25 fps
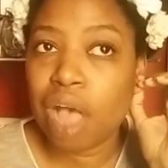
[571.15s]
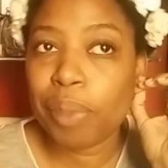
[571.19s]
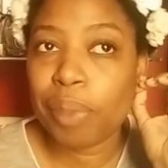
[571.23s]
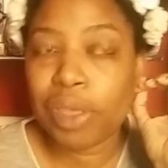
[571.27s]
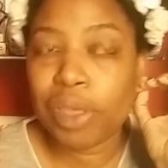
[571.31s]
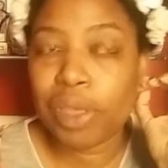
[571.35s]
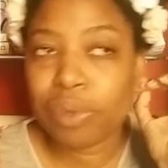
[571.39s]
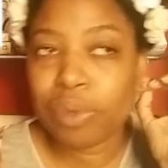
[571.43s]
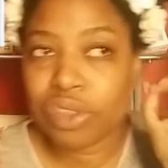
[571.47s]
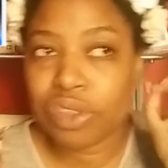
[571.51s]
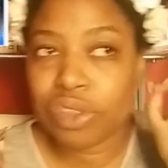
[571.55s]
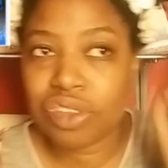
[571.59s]

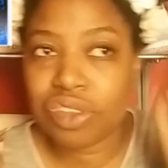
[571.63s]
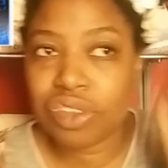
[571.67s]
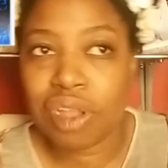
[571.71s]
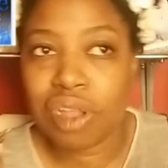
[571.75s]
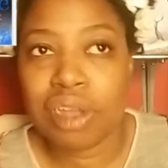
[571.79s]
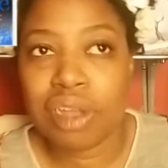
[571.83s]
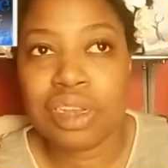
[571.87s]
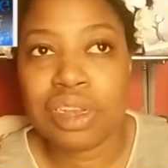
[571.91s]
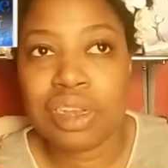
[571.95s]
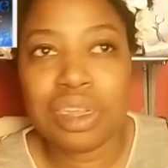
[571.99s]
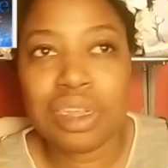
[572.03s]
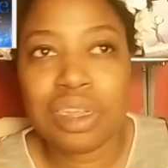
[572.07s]
It was
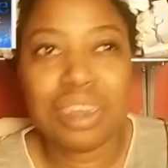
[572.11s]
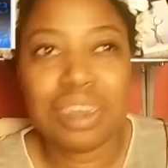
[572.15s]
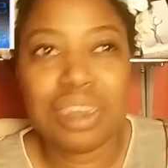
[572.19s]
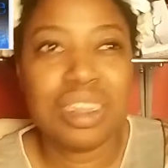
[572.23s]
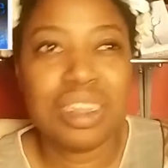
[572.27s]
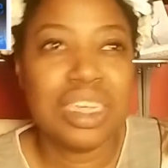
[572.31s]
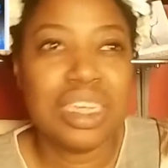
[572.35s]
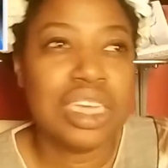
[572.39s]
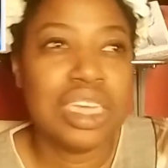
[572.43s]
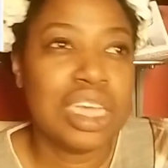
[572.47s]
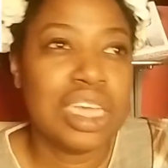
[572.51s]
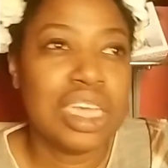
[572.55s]
started
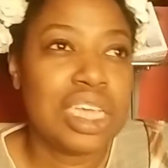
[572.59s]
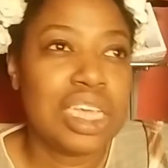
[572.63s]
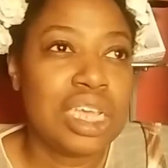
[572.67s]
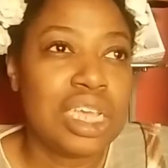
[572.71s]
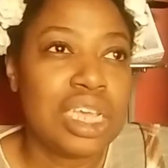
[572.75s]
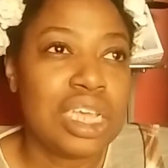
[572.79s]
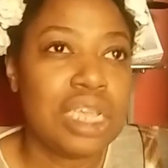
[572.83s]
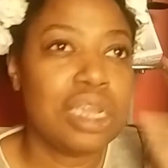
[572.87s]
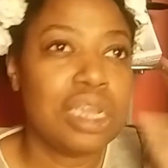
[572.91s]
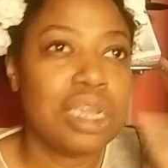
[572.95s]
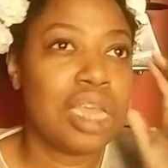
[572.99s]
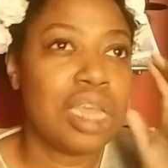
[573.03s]

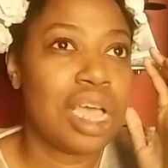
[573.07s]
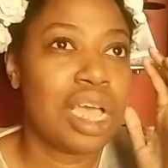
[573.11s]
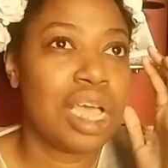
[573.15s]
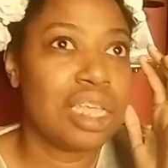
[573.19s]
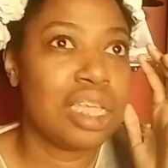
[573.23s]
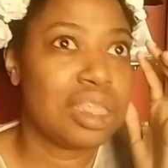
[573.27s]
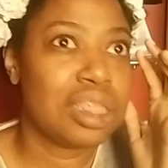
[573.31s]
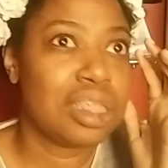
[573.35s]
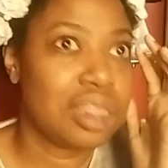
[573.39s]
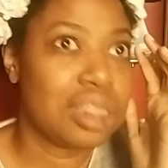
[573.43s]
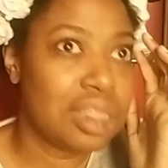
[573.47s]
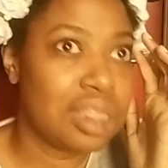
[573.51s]
in, I
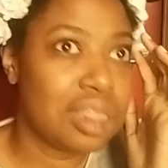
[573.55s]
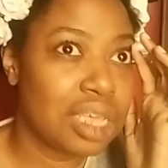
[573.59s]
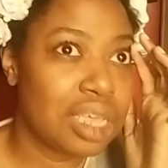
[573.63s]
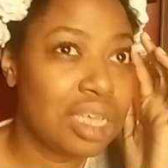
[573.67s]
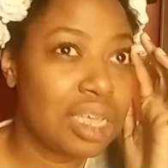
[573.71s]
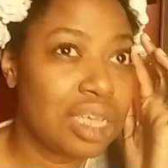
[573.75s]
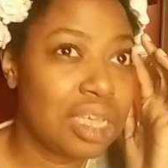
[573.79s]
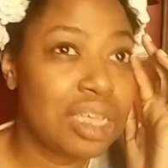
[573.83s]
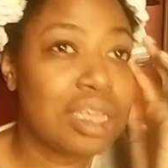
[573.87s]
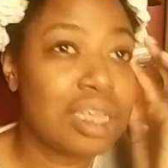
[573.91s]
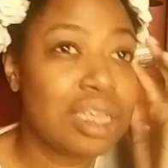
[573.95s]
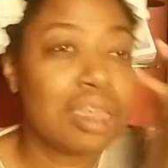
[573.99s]

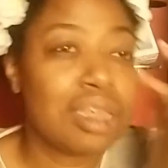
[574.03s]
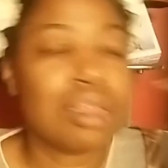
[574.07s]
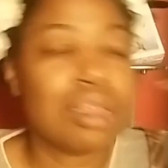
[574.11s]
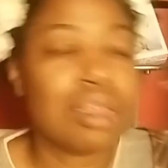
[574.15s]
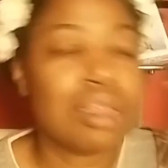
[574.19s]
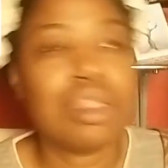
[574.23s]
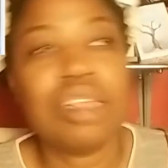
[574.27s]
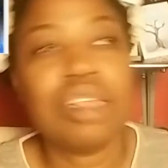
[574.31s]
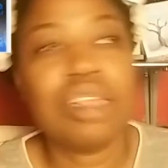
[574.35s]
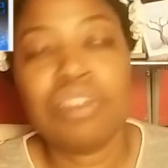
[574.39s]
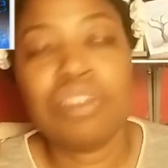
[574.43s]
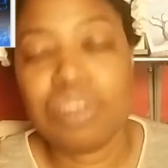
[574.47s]
think,
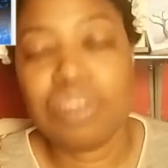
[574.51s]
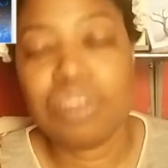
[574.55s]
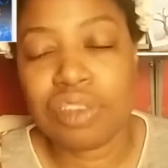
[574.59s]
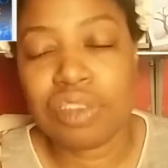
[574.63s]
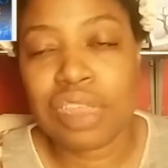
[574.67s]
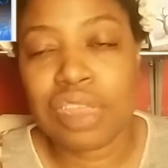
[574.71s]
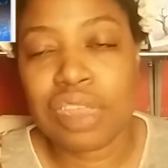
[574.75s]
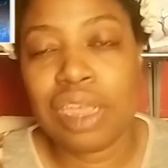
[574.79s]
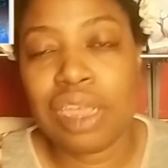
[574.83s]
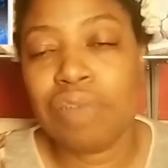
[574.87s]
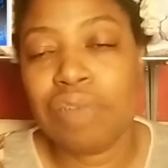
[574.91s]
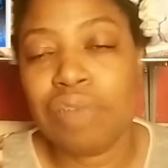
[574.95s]
let's just
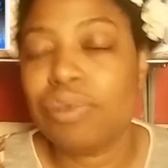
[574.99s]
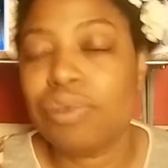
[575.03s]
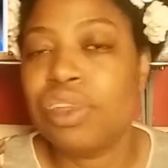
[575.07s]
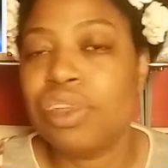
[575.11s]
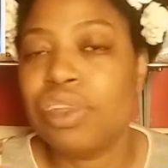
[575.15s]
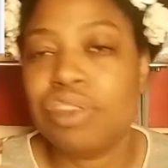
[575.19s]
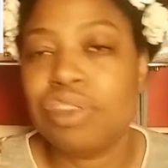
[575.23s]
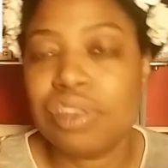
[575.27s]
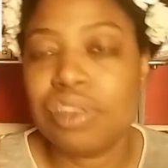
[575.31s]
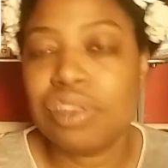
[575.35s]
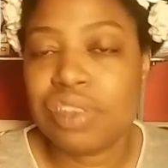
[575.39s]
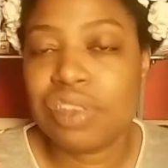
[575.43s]
say
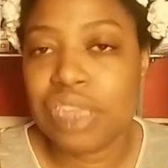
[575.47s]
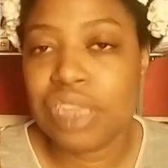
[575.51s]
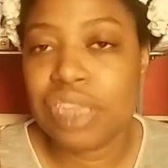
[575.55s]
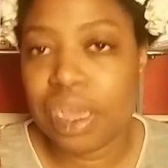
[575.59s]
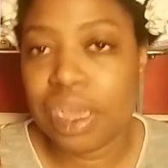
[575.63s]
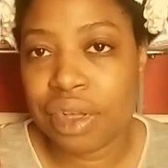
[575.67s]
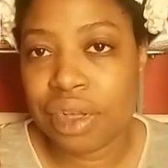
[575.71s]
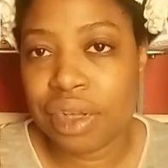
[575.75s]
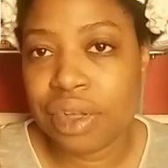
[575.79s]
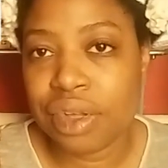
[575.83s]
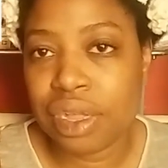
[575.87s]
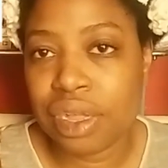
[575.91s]
Regency
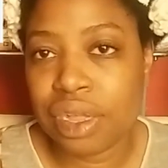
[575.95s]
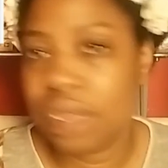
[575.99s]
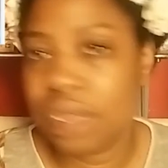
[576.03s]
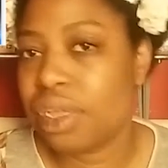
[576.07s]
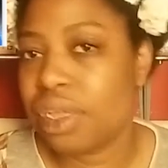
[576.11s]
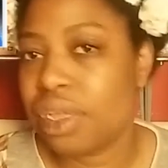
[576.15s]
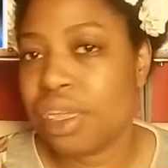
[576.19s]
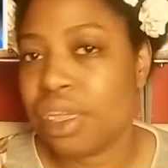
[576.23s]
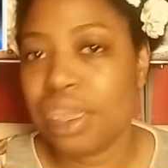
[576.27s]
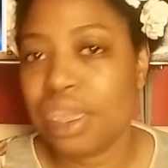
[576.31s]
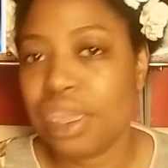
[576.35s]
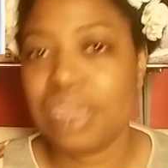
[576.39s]
era
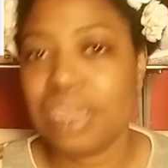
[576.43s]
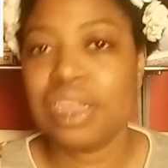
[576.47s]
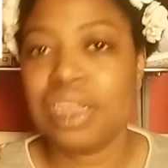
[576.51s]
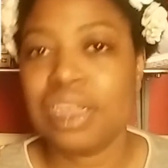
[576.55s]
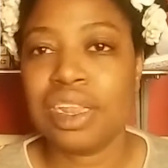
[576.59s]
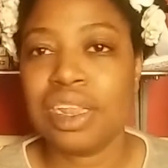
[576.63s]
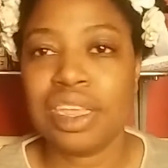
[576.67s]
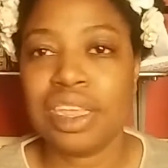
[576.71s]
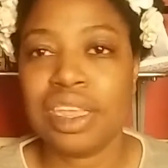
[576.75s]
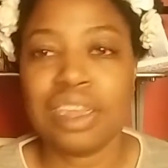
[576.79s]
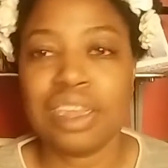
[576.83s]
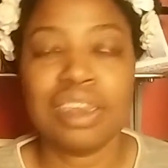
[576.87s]

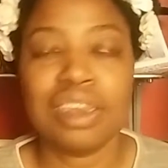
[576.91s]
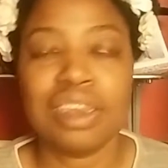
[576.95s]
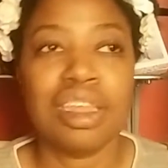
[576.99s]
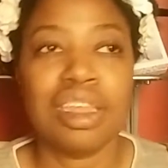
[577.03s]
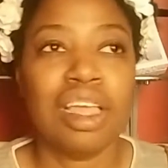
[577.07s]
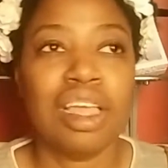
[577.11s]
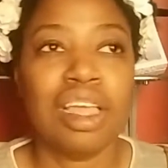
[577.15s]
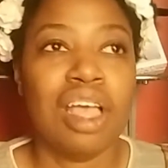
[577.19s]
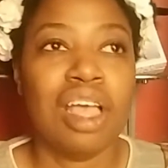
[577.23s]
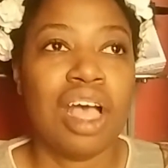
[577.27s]
England,